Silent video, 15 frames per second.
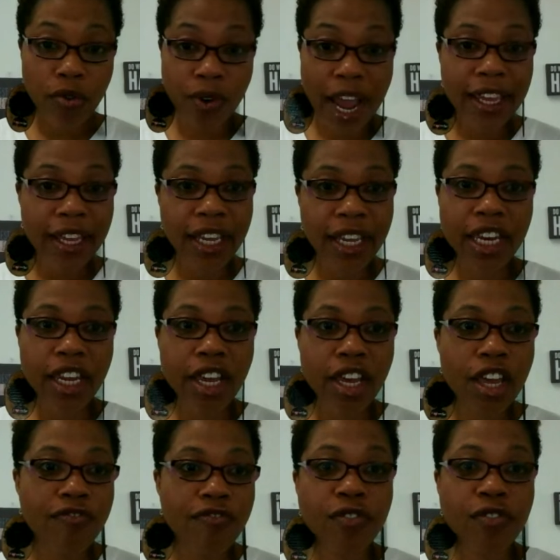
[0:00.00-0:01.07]
right, Yakinea,
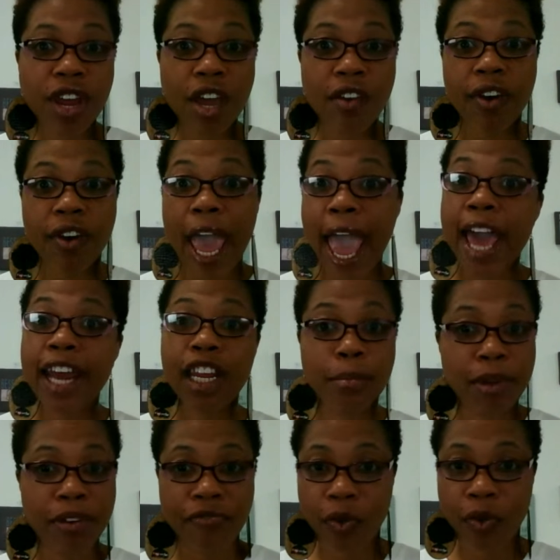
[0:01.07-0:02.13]
if you've never had
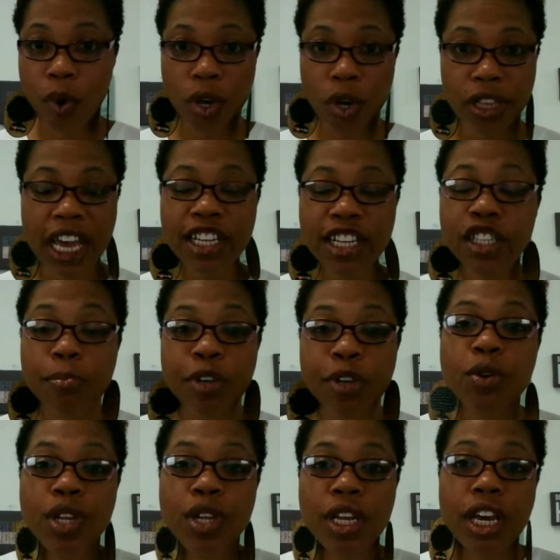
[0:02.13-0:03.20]
it before. That's the
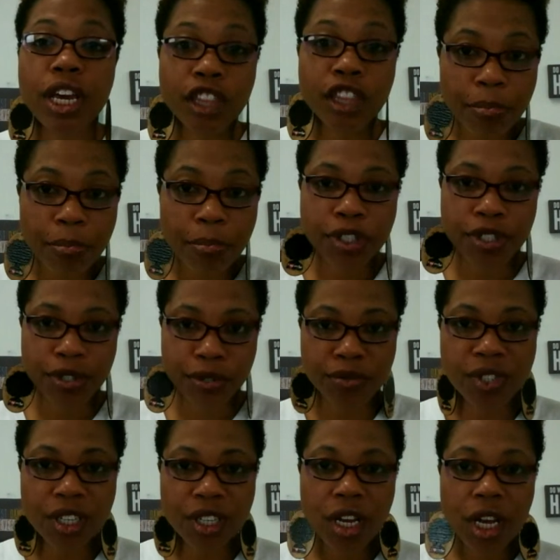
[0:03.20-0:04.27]
beauty in the pursuit.
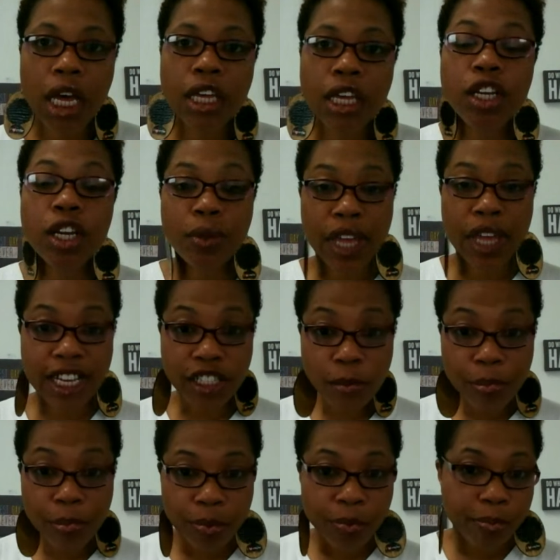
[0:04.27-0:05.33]
That's
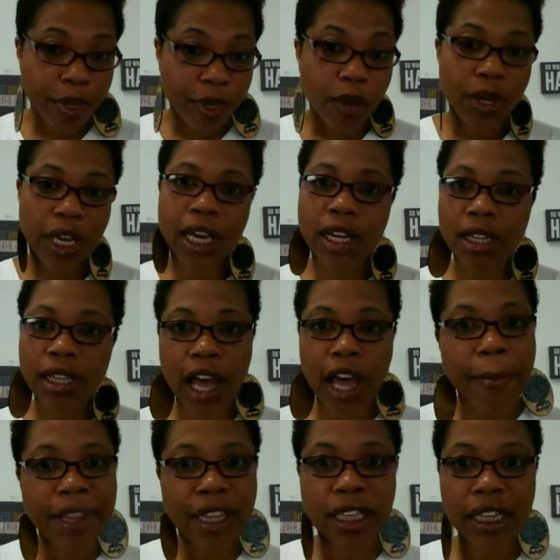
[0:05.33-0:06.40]
the beauty in
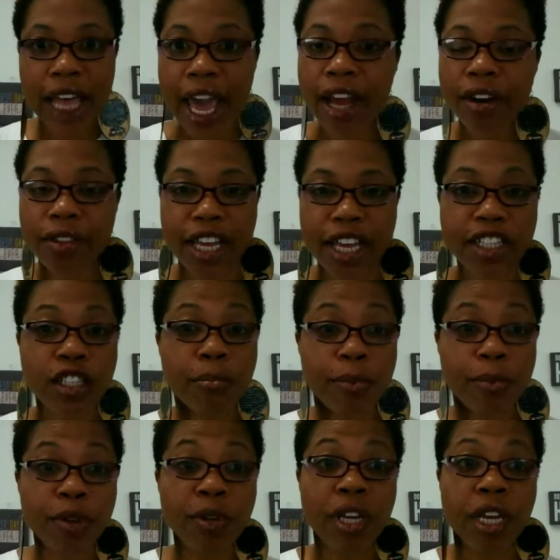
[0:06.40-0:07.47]
climbing the ladder. That's the
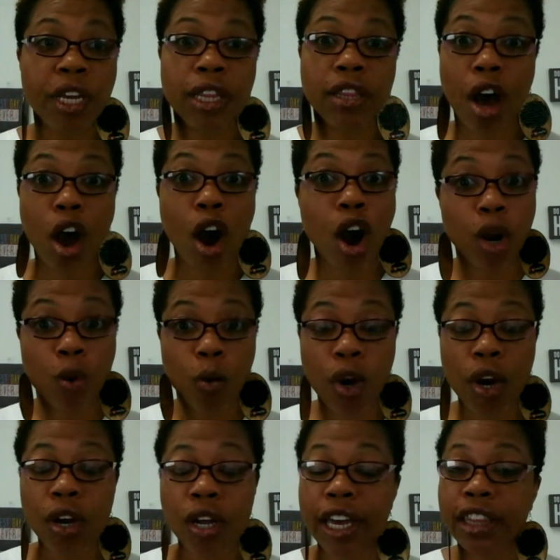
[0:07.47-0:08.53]
beauty in the hard
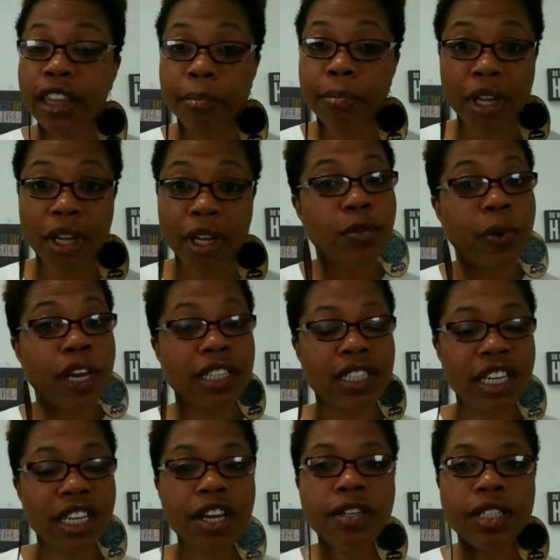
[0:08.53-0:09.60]
work and the blood, sweat,
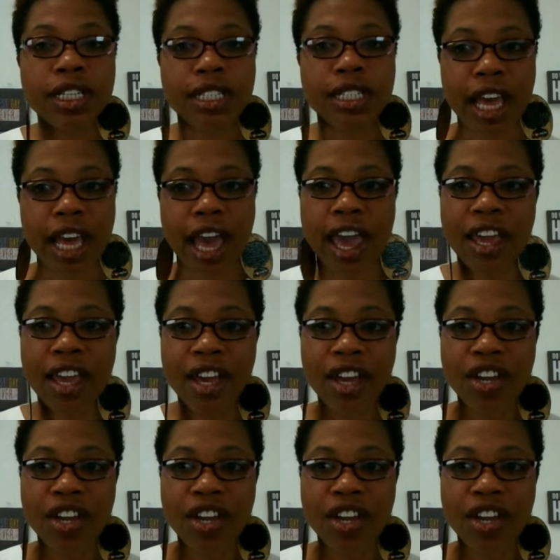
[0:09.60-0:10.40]
and tears, is that